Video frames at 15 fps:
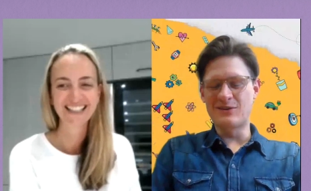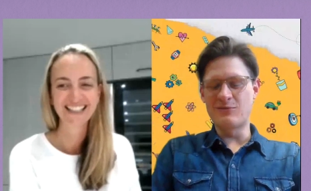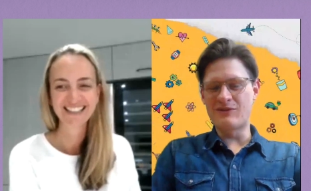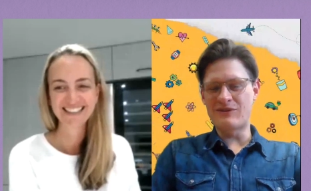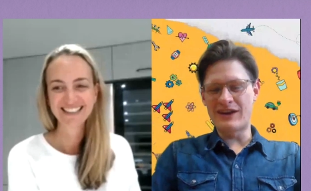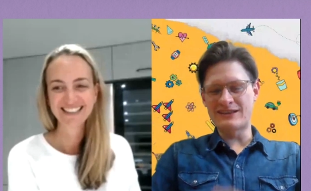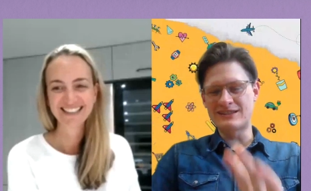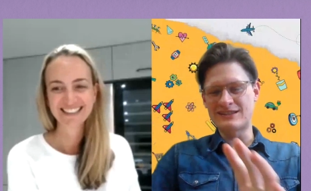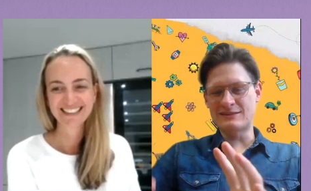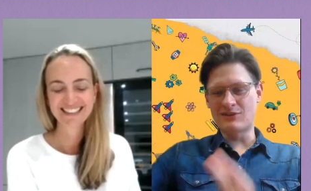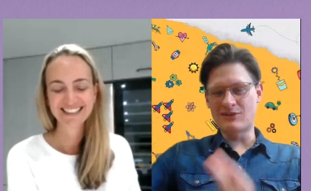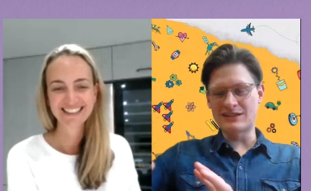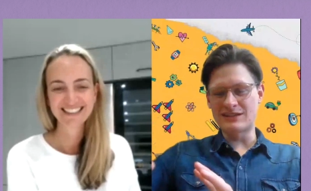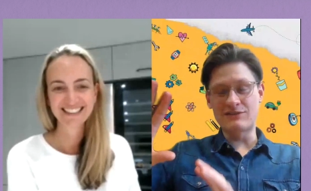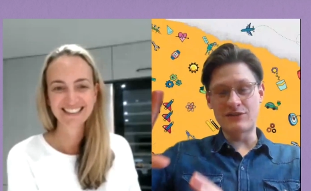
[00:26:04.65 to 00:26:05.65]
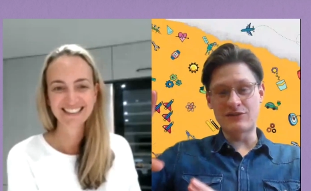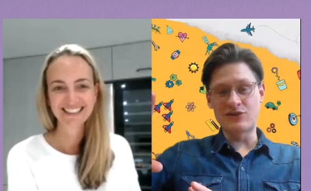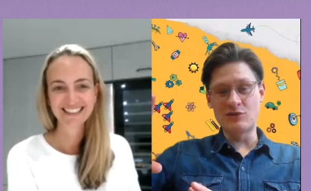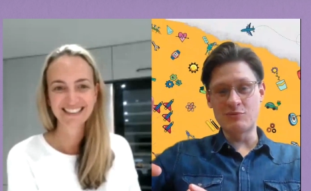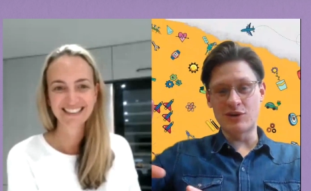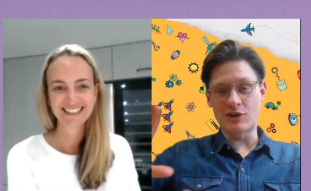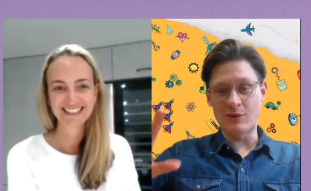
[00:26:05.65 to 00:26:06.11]
Speaker 1: so we've got to see we've got time for a
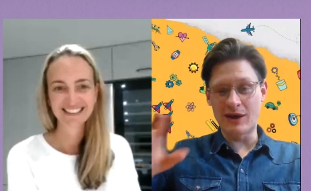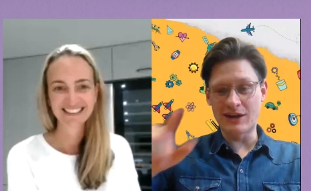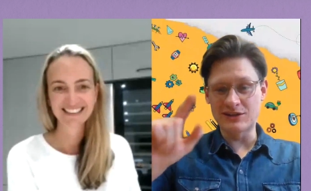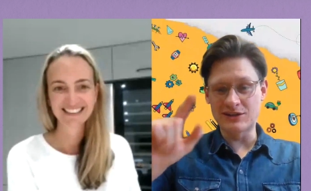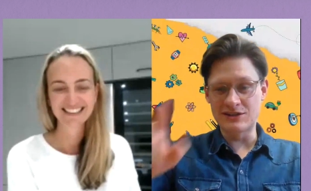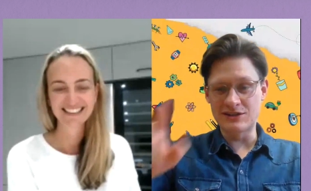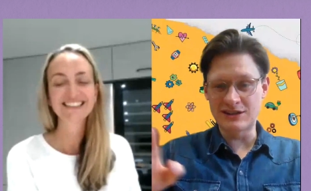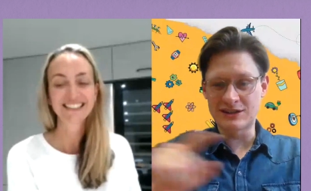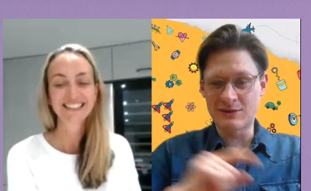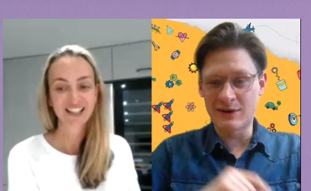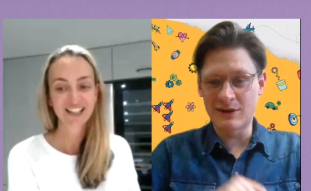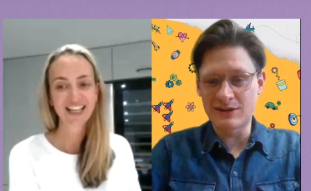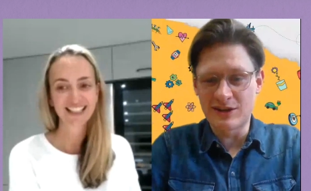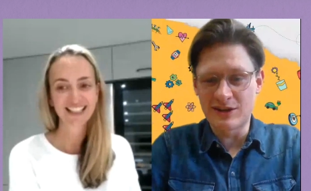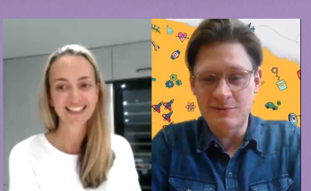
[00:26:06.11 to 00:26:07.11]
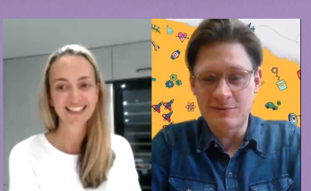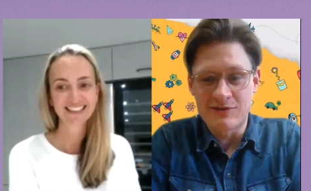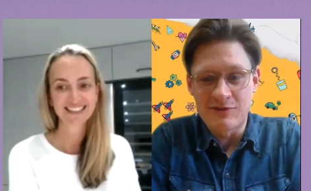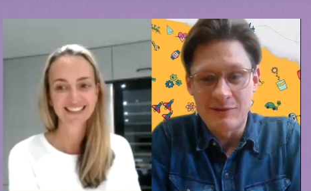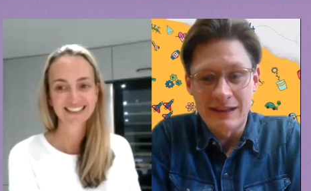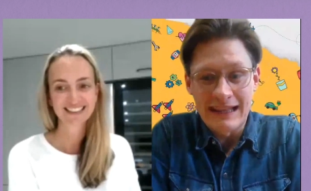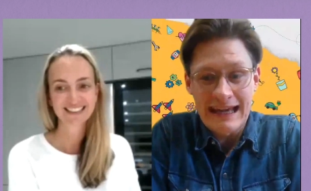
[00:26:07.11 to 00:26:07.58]
few more questions. This question comes
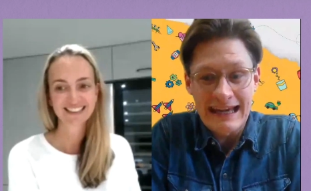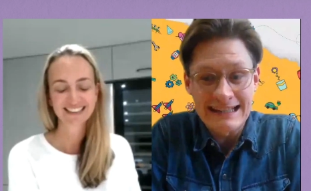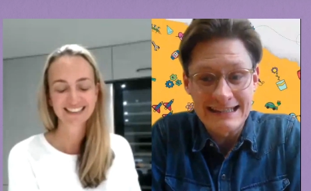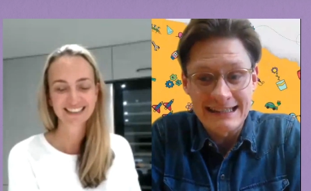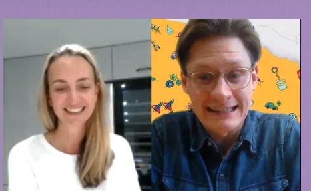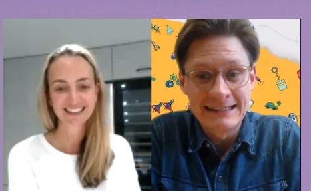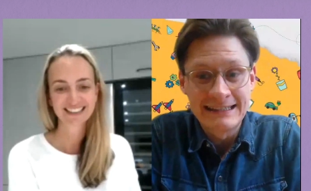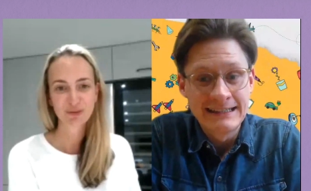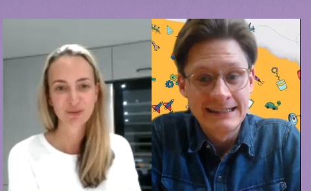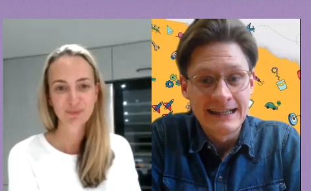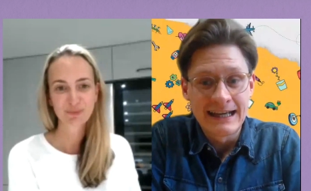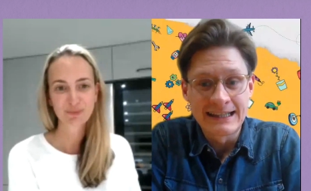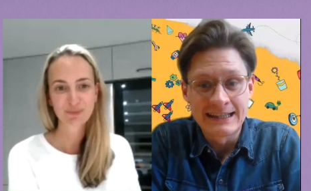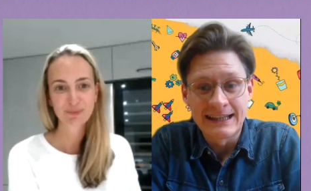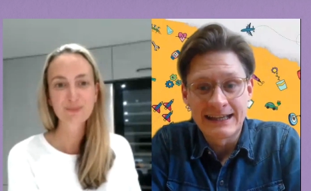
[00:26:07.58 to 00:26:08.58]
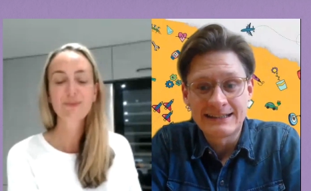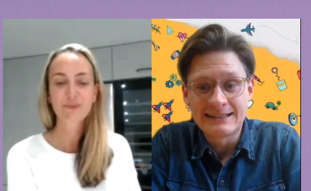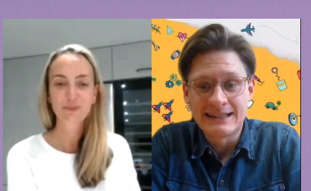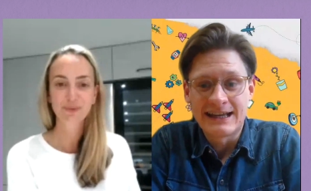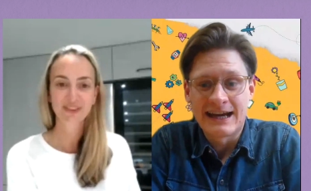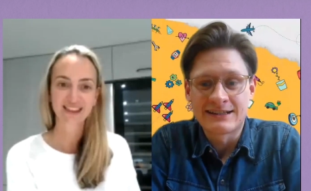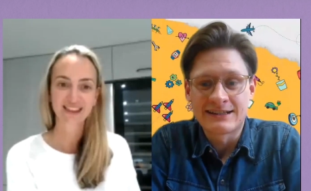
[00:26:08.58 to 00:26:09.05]
in from Letty, and
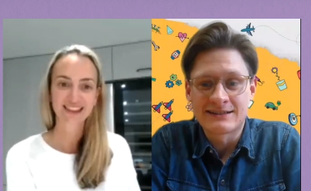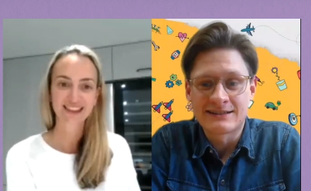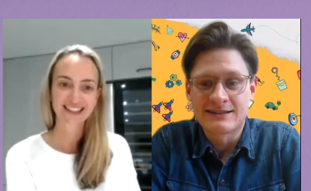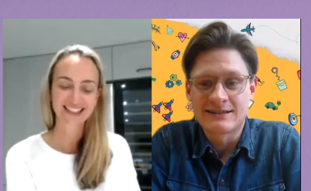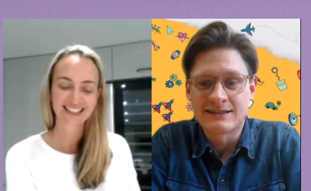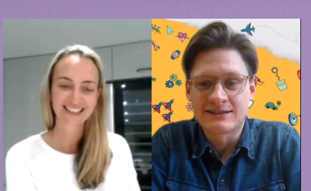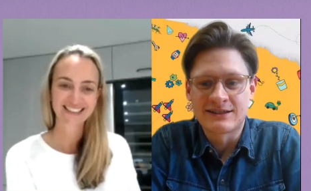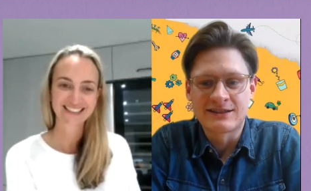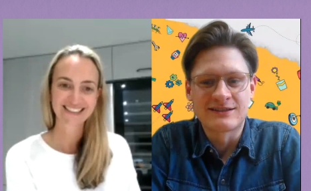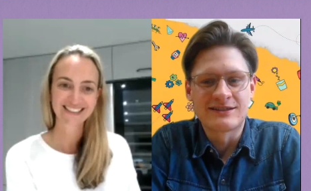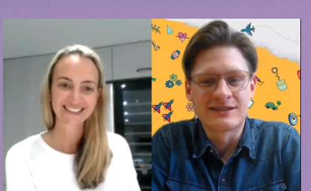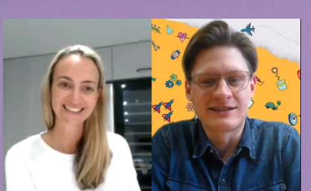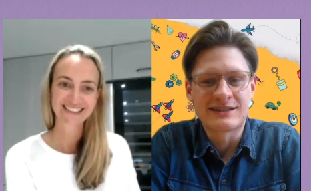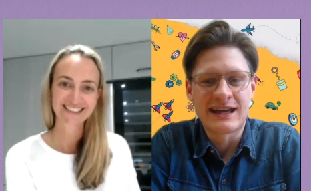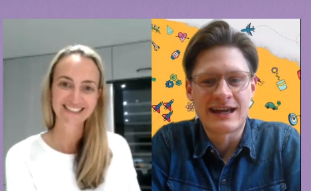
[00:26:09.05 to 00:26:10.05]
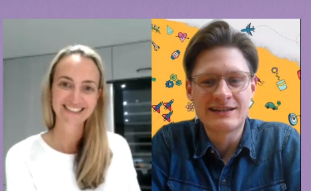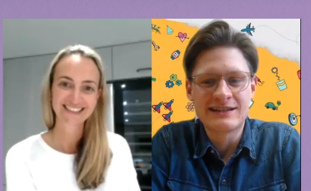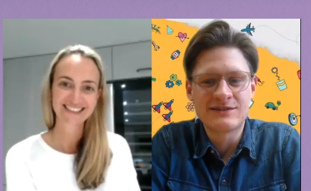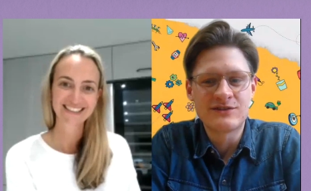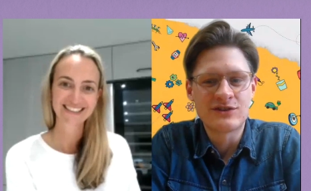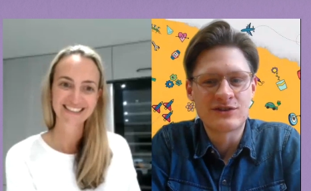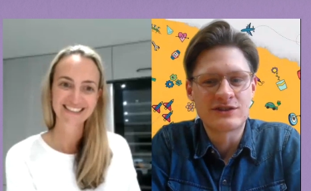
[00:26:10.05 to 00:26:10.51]
Letty asks, "Does the
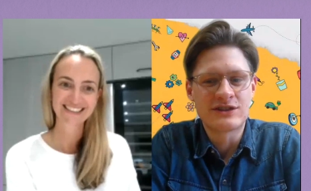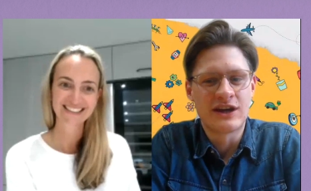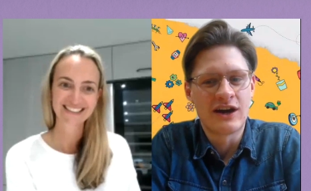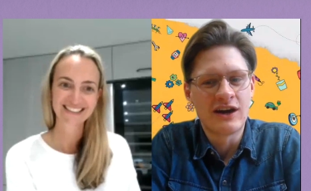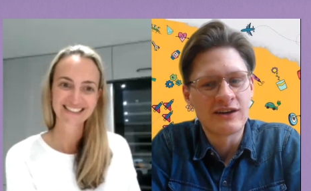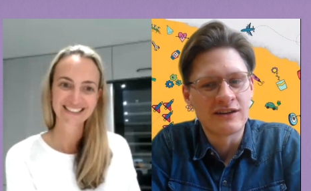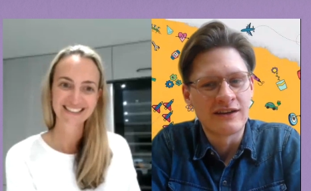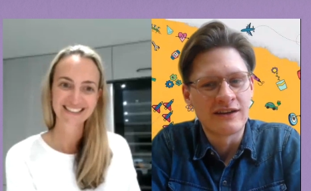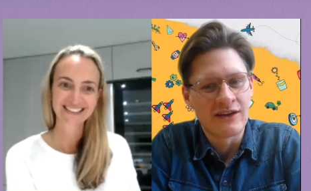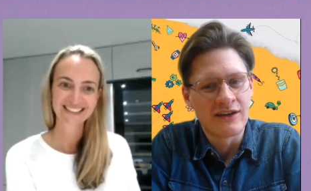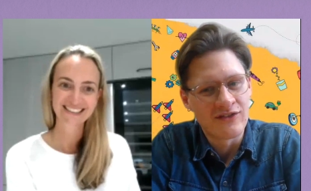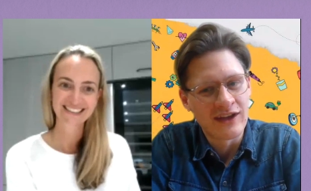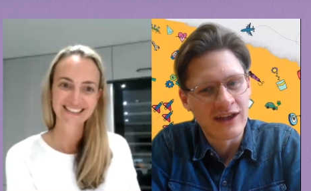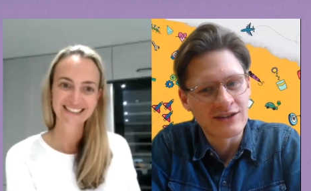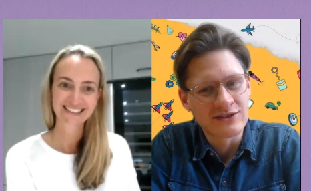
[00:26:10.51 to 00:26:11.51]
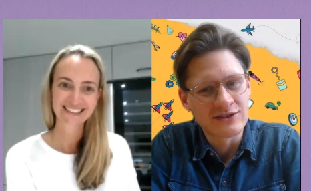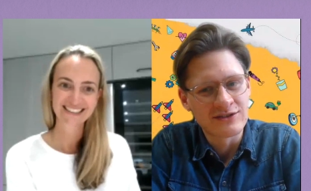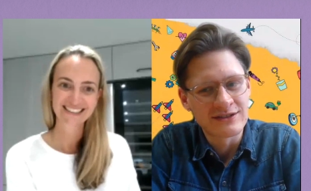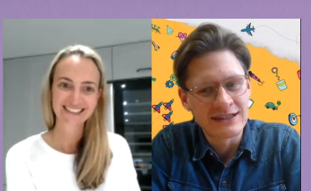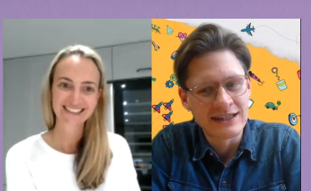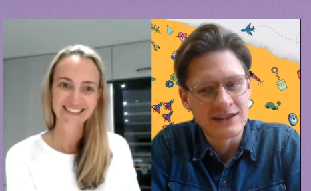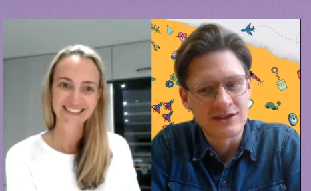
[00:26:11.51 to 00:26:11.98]
size of your tongue affect
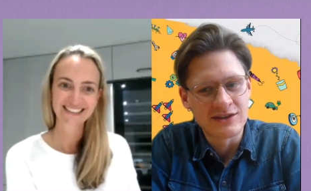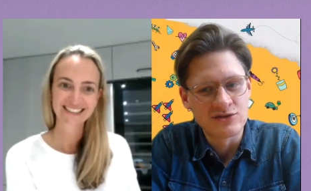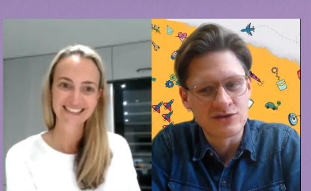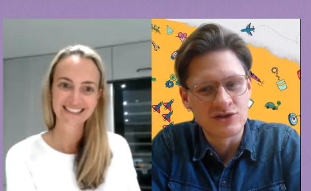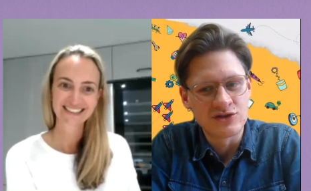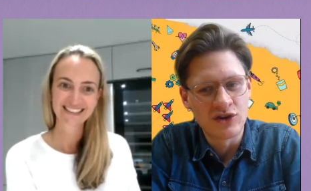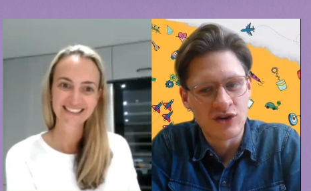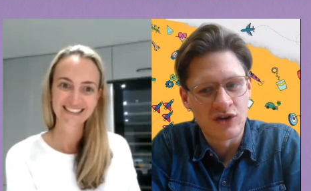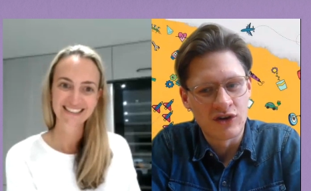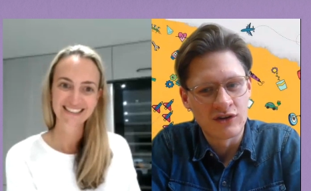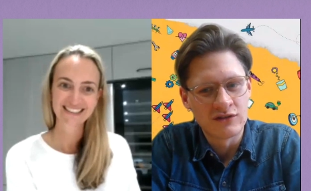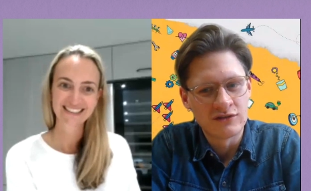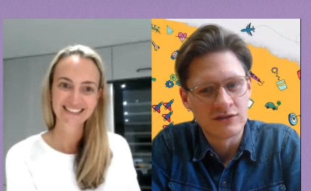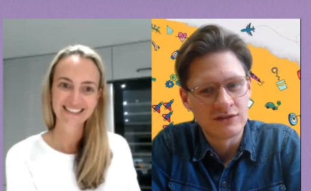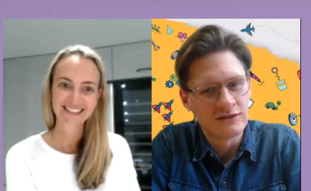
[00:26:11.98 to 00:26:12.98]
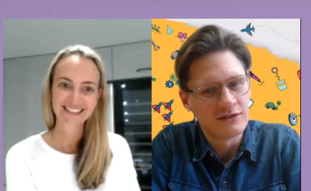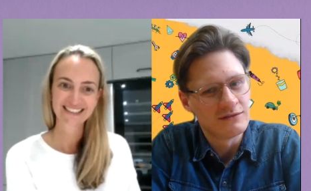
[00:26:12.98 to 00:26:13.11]
your teeth and jaw?"